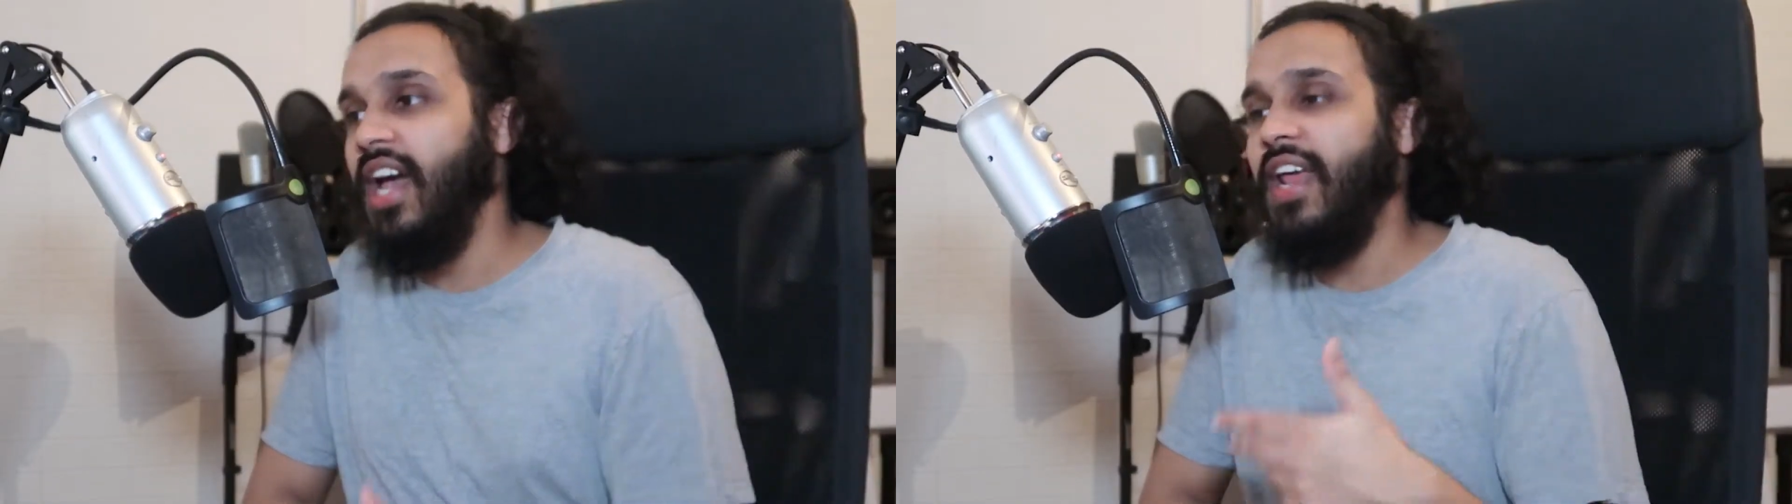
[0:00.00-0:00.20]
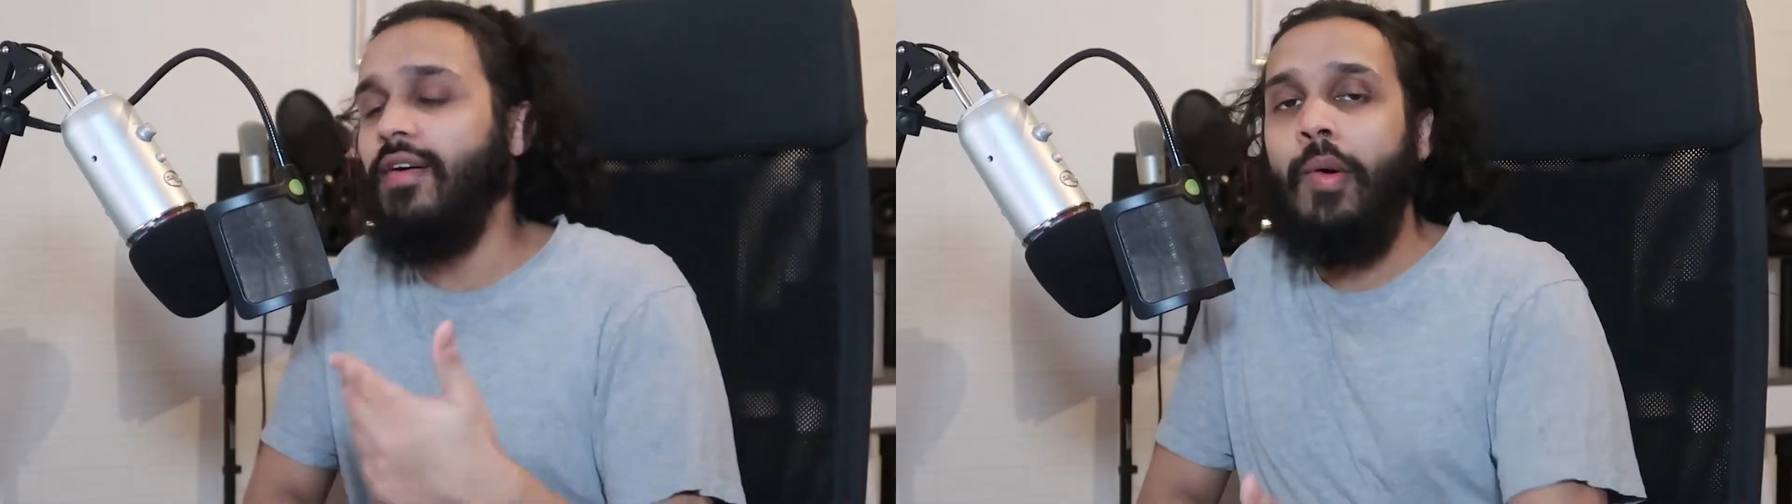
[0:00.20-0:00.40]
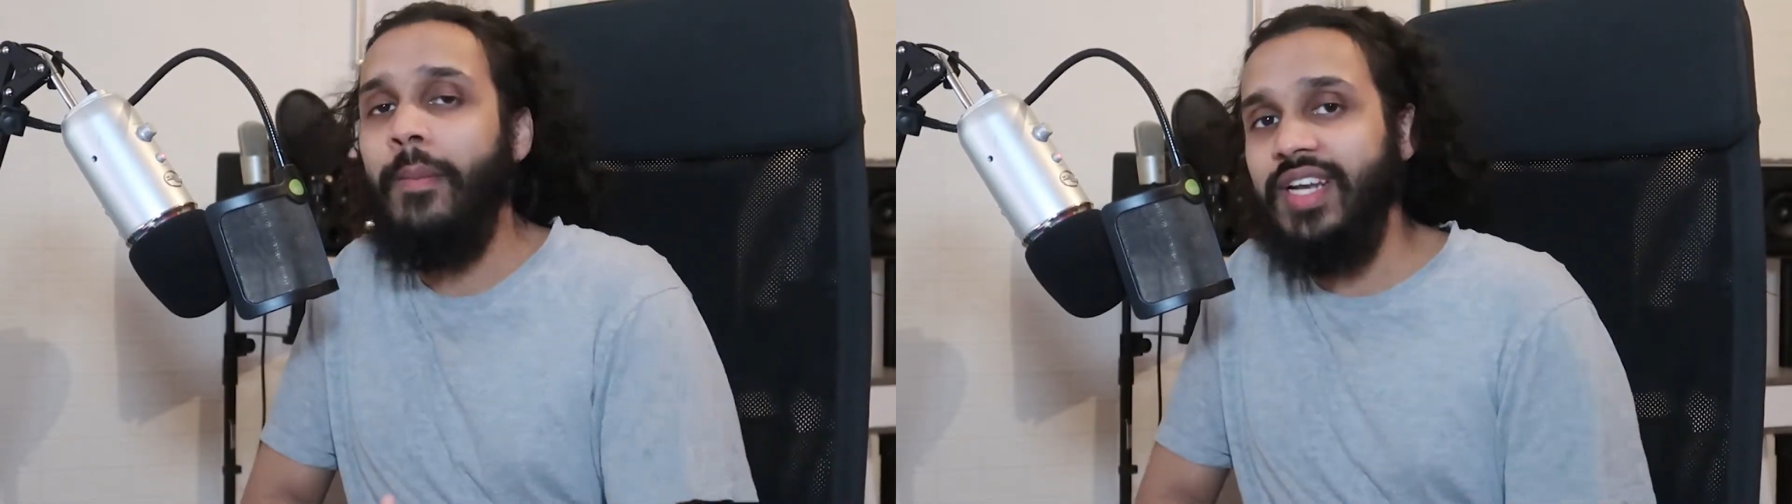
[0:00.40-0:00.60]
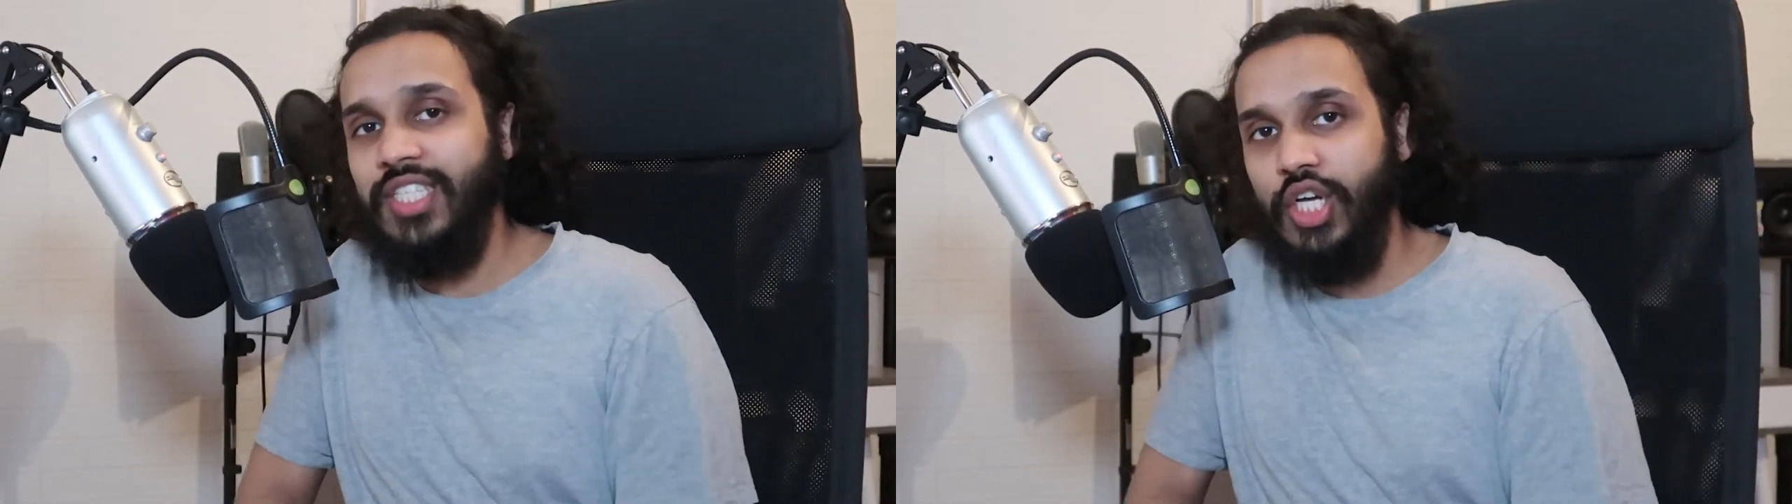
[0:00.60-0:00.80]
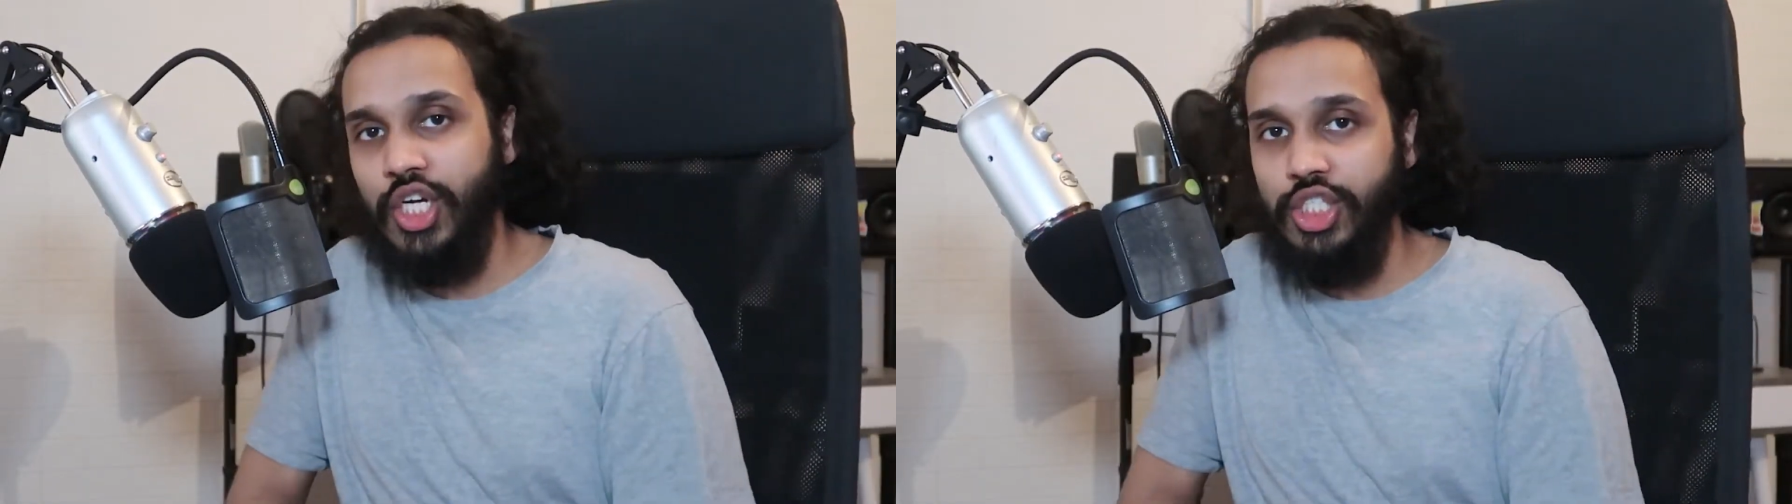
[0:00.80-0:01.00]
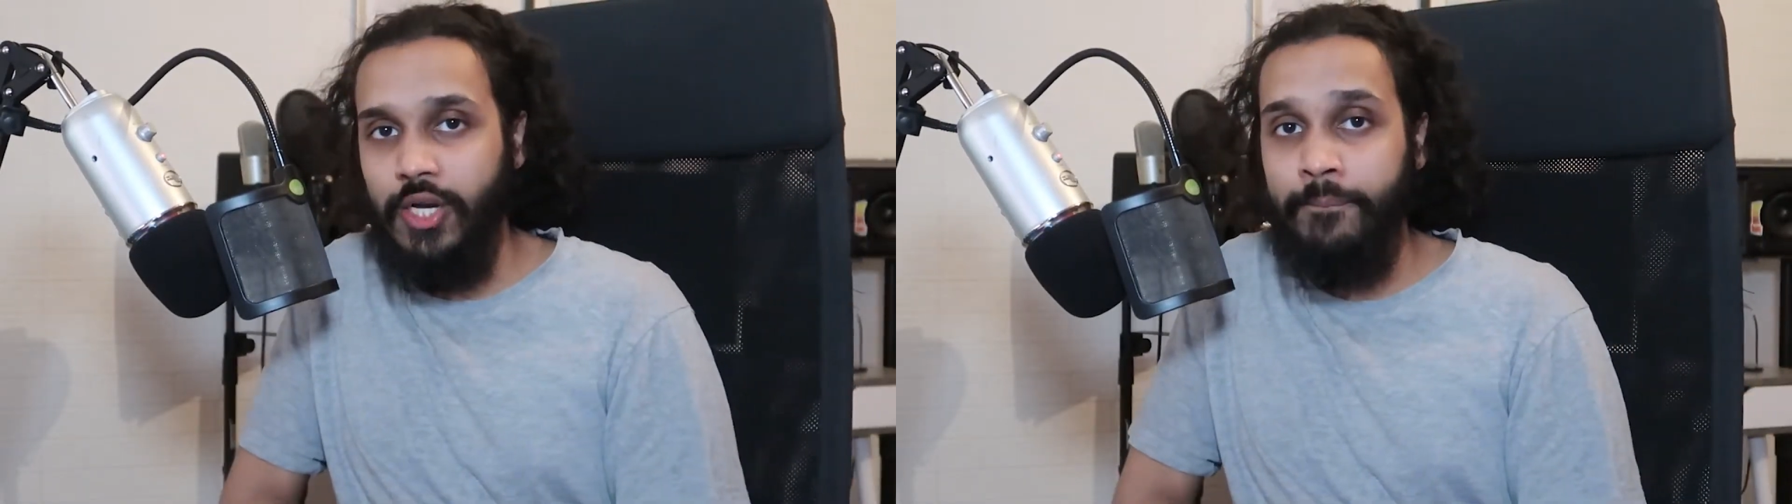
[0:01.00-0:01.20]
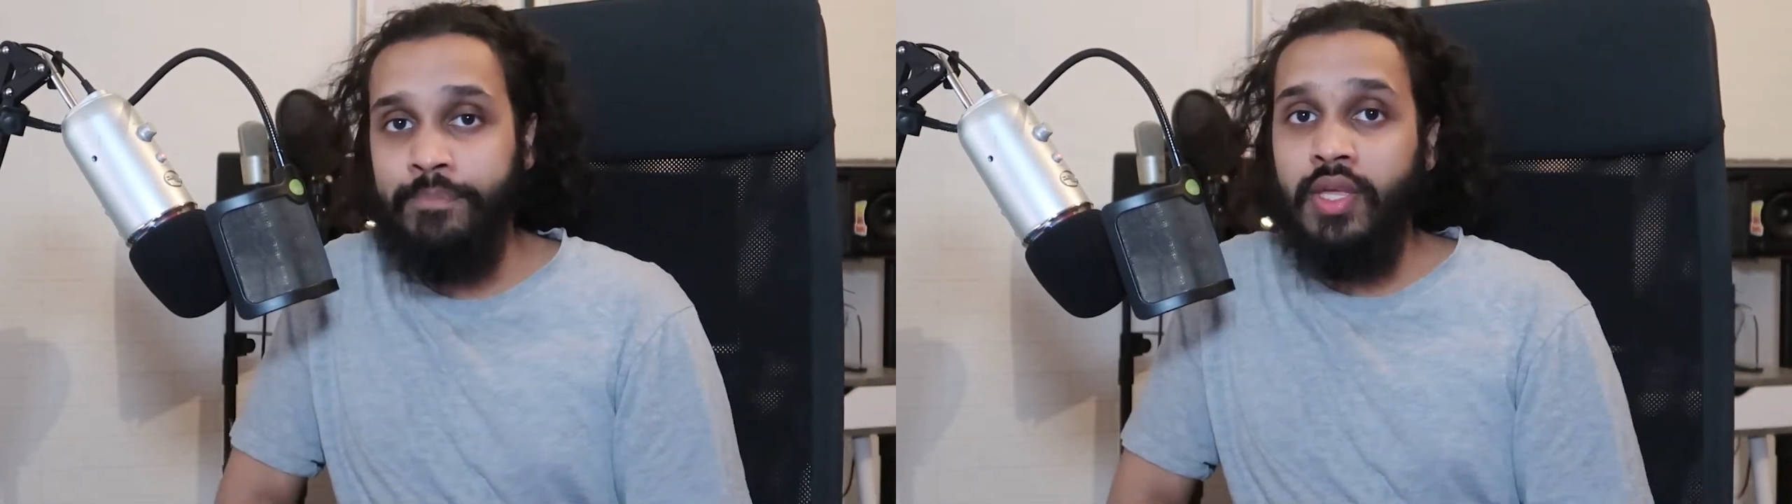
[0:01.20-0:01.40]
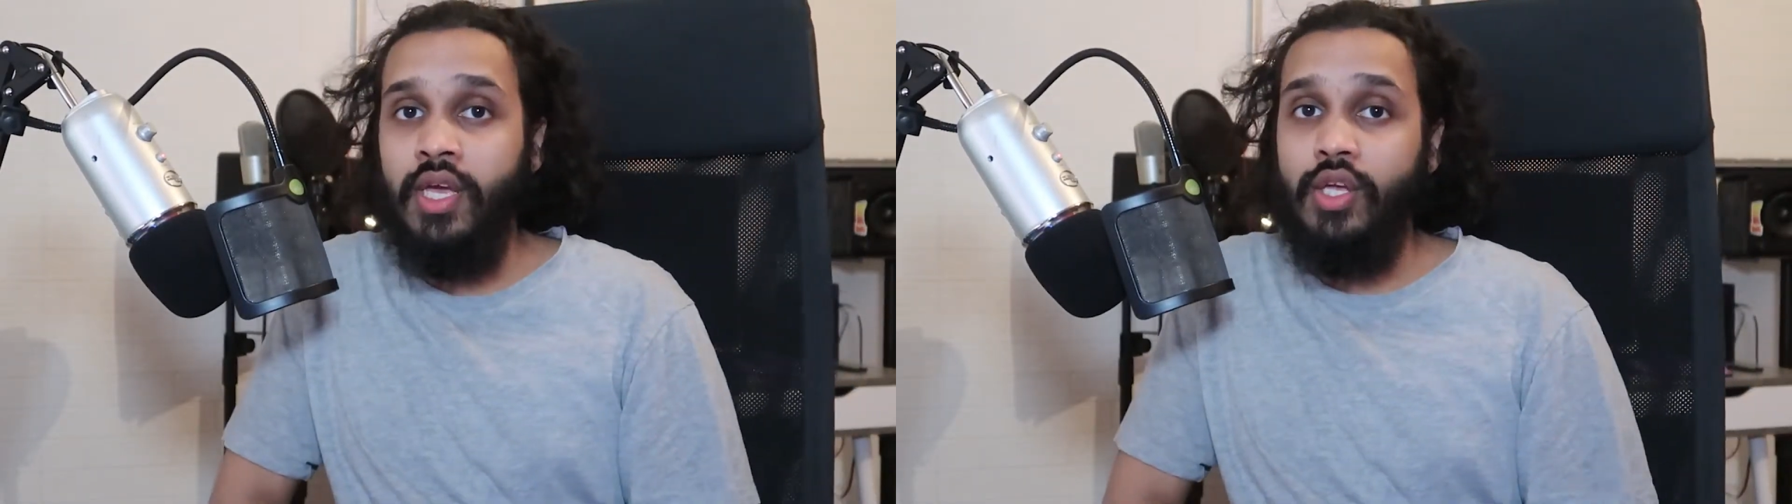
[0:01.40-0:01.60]
and have a proper discussion,
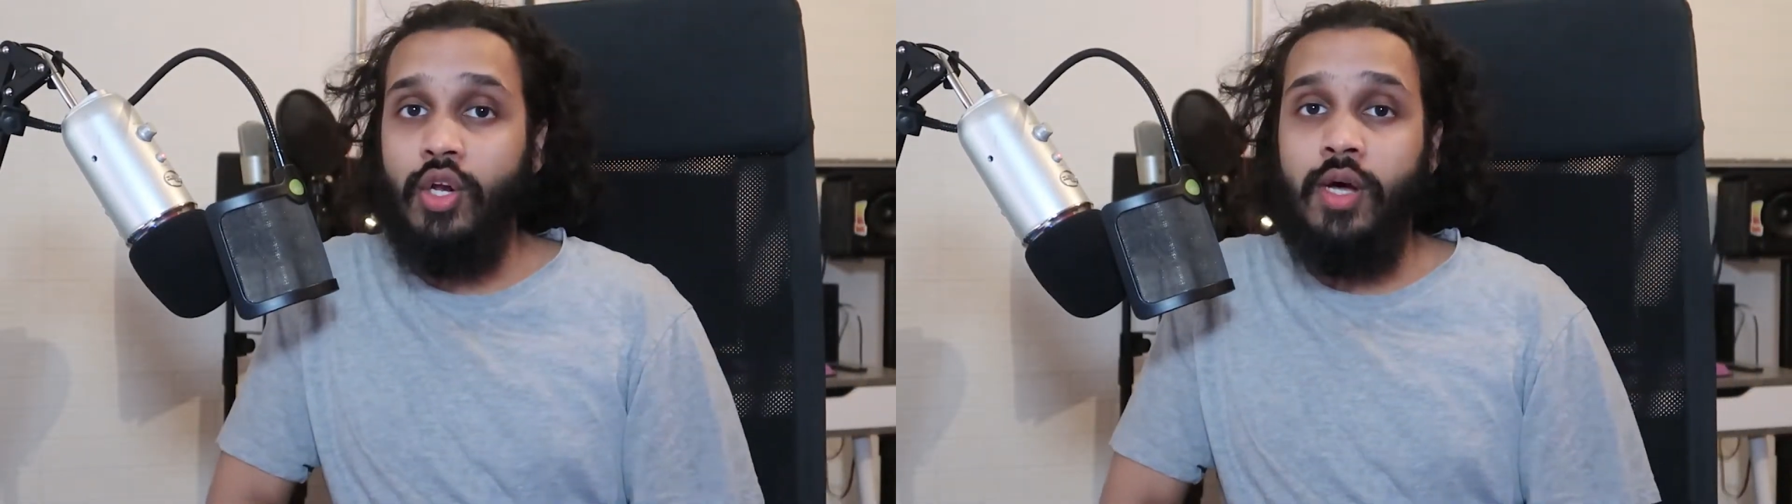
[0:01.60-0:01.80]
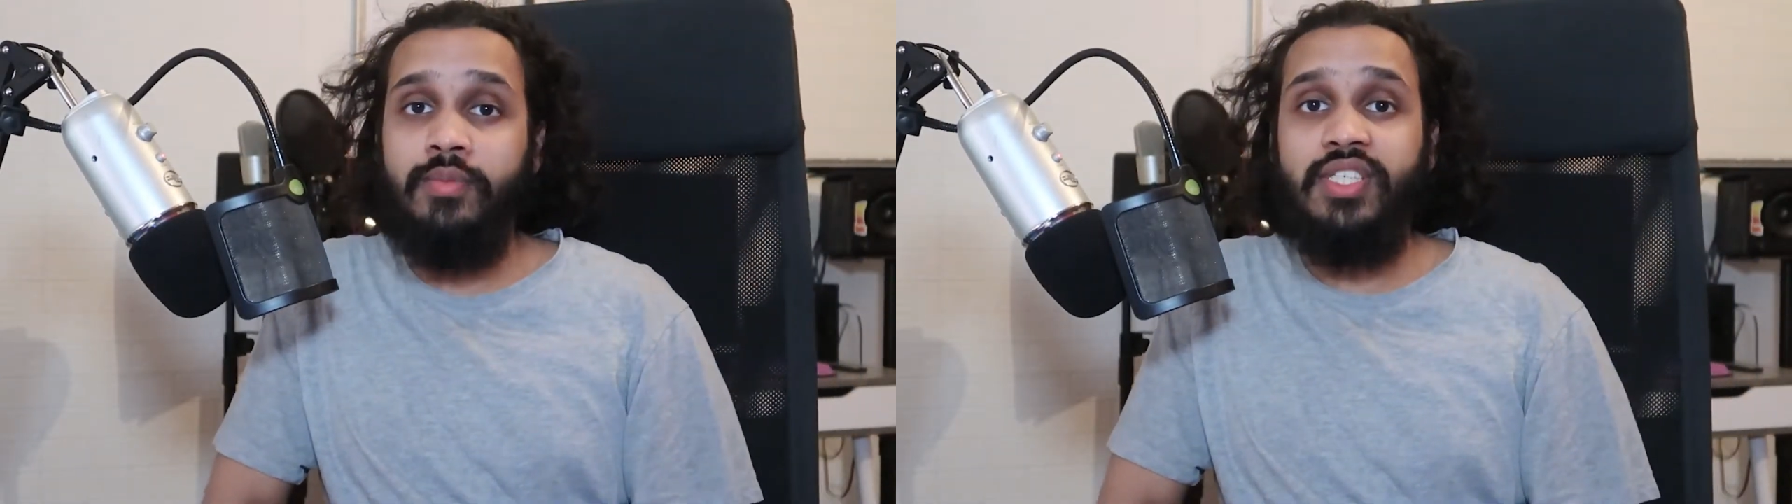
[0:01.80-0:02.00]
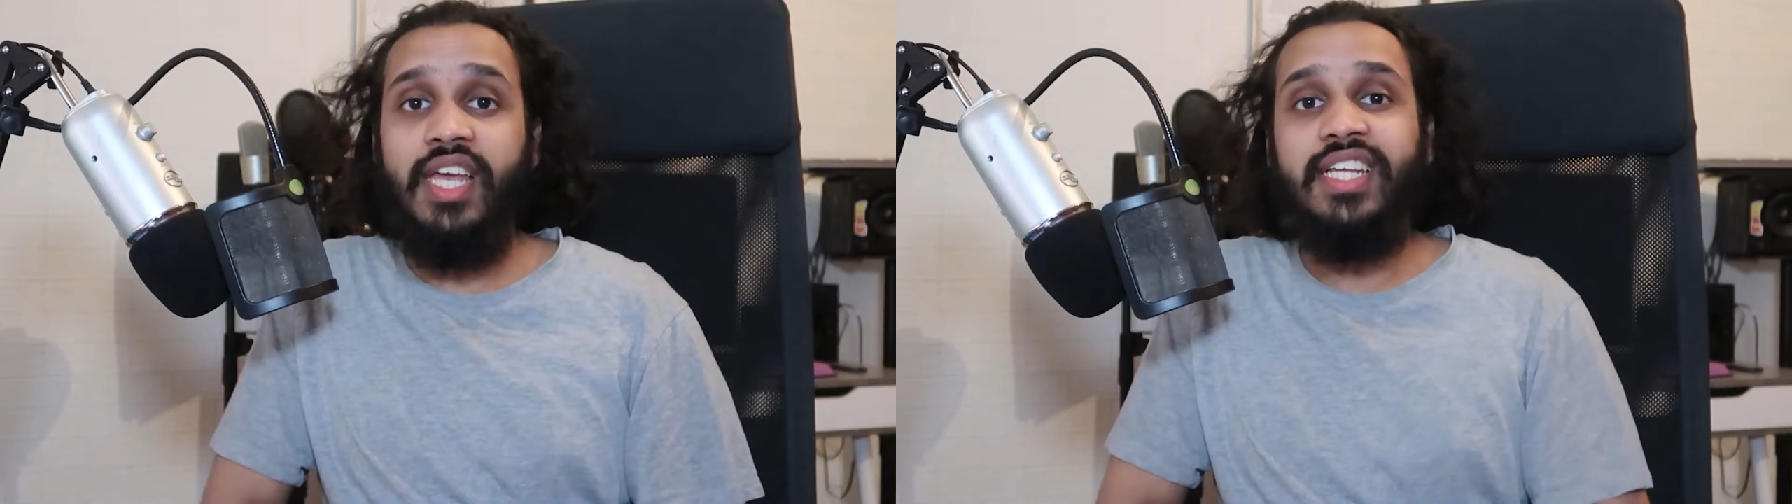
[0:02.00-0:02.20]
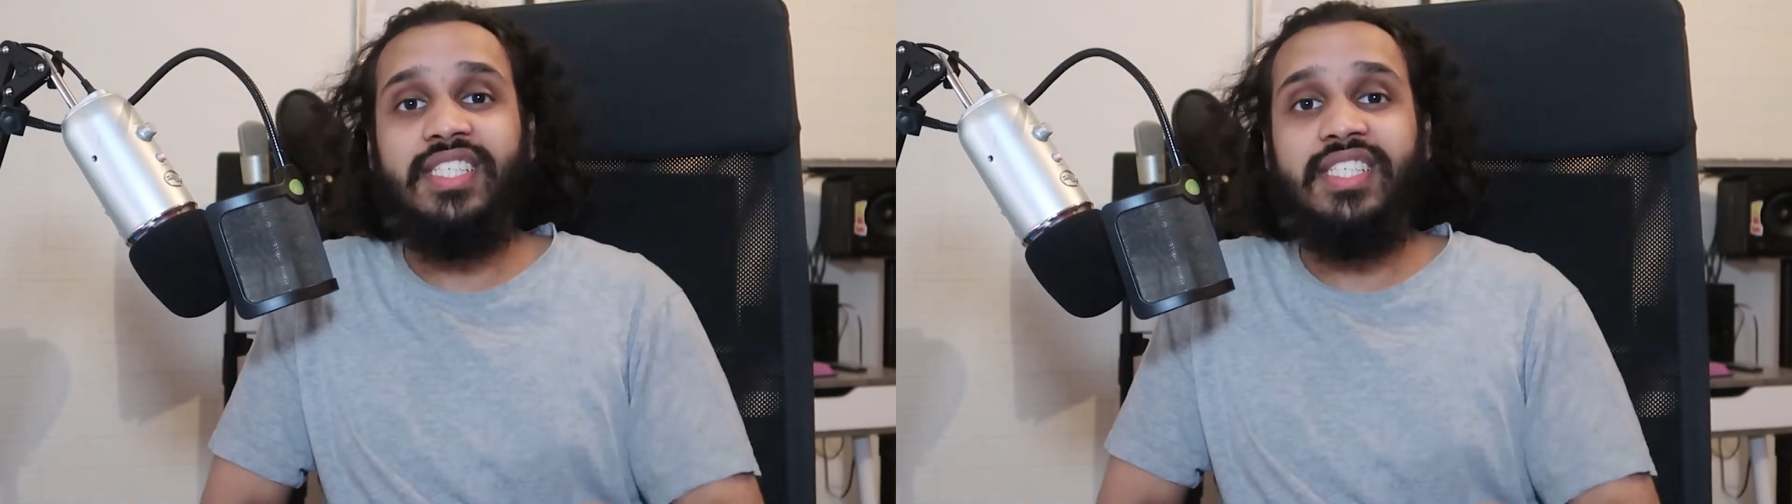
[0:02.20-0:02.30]
you know what I'm saying?